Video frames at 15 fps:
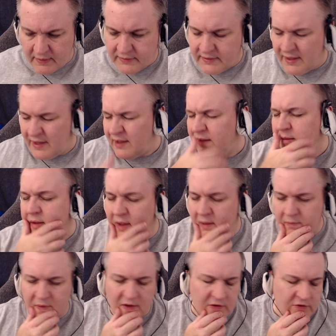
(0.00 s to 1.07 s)
yeah, I'm
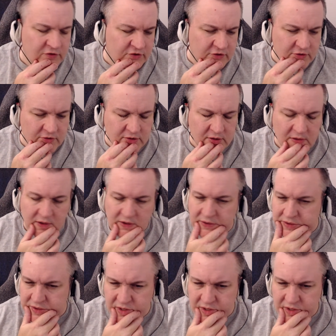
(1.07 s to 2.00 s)
not sure.